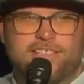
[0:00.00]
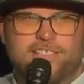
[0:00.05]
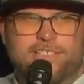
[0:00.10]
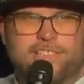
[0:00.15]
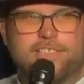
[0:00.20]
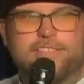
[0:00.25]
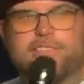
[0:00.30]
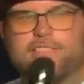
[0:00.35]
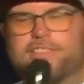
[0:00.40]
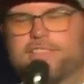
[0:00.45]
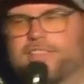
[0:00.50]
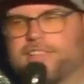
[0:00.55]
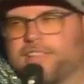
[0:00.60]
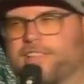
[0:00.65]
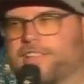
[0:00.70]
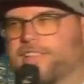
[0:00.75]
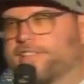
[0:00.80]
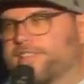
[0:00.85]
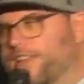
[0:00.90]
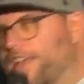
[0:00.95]
Jesus
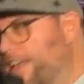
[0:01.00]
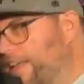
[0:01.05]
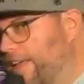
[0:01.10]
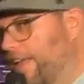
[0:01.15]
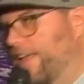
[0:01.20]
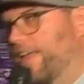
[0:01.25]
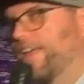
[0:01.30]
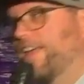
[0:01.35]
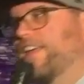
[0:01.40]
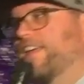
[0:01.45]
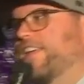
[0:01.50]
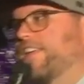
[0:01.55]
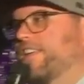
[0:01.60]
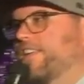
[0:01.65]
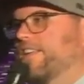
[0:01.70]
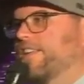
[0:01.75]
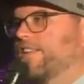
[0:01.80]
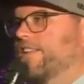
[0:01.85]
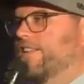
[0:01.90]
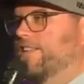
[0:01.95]
didn't say,
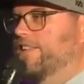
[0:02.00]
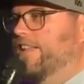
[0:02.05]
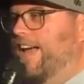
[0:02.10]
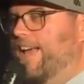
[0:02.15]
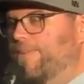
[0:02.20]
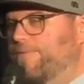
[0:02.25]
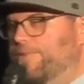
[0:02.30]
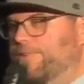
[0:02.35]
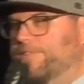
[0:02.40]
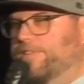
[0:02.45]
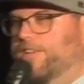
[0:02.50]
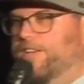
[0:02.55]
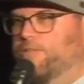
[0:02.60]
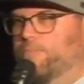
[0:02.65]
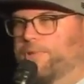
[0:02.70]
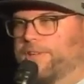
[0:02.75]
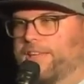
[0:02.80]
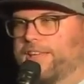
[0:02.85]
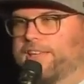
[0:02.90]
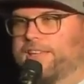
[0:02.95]
Life is going to
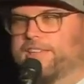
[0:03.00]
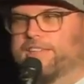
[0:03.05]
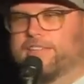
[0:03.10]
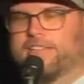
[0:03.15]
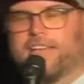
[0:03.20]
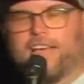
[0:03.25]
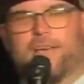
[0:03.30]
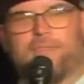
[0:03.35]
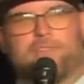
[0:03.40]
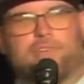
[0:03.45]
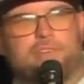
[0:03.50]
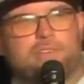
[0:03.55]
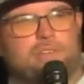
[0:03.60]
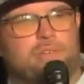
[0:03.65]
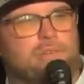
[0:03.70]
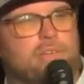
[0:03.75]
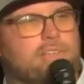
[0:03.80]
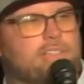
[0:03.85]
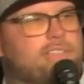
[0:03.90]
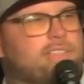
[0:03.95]
be easy after
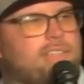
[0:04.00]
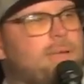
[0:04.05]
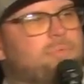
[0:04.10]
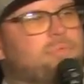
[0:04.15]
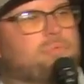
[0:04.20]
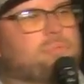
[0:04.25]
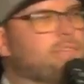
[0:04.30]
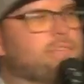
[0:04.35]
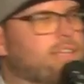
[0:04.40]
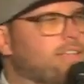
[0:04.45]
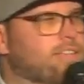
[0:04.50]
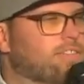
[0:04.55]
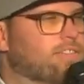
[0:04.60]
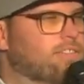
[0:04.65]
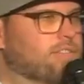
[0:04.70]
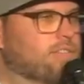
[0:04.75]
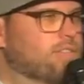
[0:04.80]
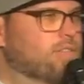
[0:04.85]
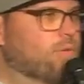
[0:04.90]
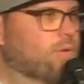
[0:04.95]
you accept me
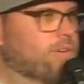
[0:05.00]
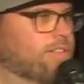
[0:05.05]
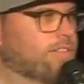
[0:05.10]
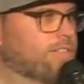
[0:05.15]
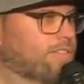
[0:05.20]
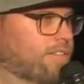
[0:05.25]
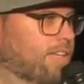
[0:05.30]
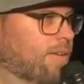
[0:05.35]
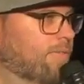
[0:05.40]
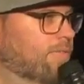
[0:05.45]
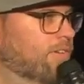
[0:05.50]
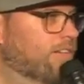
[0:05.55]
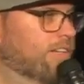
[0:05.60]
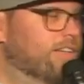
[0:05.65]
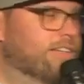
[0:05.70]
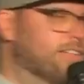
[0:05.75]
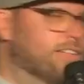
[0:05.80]
as your Lord and Savior. He